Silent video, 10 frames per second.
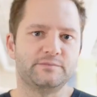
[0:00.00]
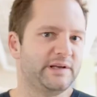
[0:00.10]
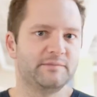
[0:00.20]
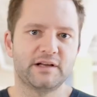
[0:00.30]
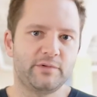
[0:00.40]

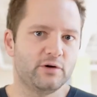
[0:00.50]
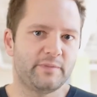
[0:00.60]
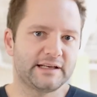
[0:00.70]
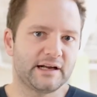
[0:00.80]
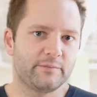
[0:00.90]
BMW a
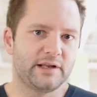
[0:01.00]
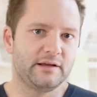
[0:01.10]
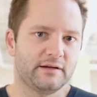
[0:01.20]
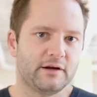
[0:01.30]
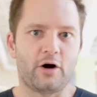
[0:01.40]
bad company?
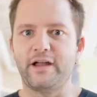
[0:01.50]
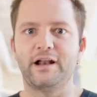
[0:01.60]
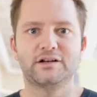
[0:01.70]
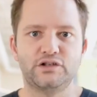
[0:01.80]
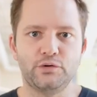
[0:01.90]
Are they
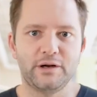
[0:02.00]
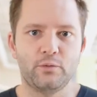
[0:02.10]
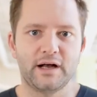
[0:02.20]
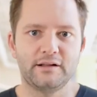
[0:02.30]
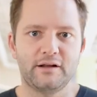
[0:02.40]
not doing
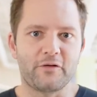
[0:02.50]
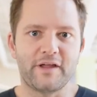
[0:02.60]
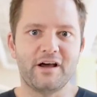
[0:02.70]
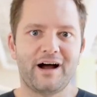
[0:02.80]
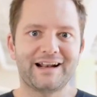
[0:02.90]
well? Are
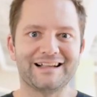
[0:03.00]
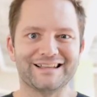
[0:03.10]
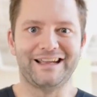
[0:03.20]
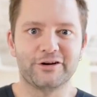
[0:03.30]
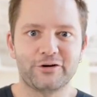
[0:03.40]
they not a
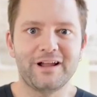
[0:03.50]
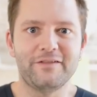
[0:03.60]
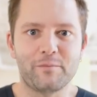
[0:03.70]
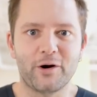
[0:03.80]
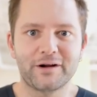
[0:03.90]
leader in
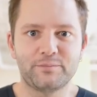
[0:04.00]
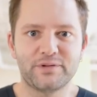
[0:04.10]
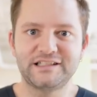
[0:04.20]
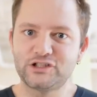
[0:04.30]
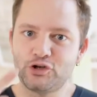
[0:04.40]
the
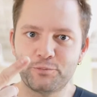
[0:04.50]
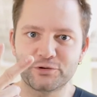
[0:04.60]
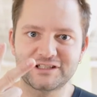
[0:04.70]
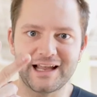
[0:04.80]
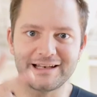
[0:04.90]
marketplace?
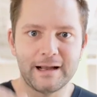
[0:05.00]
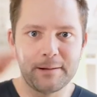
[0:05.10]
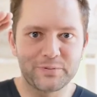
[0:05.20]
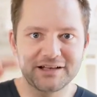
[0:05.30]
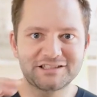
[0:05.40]
2%
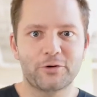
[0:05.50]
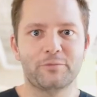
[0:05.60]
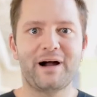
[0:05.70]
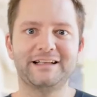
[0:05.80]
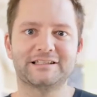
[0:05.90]
plus or
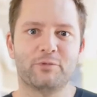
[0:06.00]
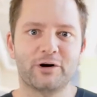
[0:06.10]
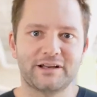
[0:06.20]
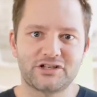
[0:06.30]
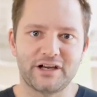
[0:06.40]
minus
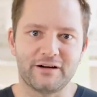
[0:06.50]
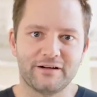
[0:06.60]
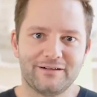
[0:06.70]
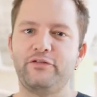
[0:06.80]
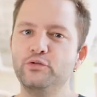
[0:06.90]
market share.
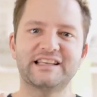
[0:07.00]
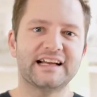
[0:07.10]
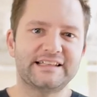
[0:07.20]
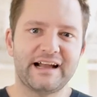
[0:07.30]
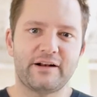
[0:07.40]
If you
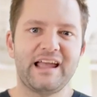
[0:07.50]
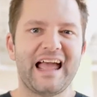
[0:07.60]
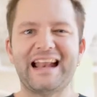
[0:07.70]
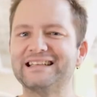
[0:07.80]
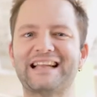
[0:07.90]
sat down
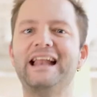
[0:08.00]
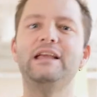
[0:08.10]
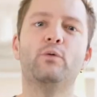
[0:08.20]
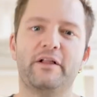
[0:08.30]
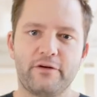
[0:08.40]
and asked
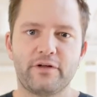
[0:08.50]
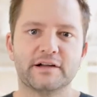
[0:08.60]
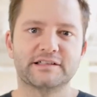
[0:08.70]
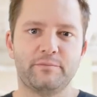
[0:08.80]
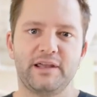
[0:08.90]
anyone their
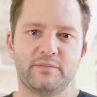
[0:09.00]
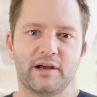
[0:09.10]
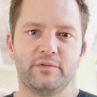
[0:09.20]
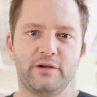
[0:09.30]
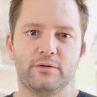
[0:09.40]
thoughts on
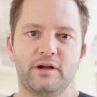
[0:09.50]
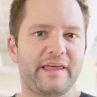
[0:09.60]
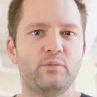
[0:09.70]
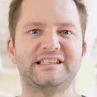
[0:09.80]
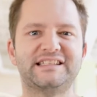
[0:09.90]
BMW,
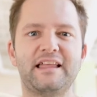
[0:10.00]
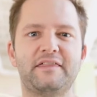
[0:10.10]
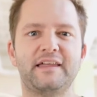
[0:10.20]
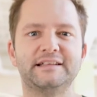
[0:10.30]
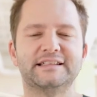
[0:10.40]
they would say
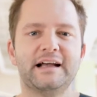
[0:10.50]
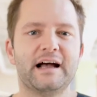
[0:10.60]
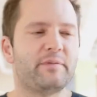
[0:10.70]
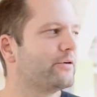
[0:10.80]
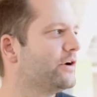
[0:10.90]
things
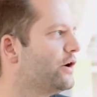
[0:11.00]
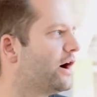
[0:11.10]
about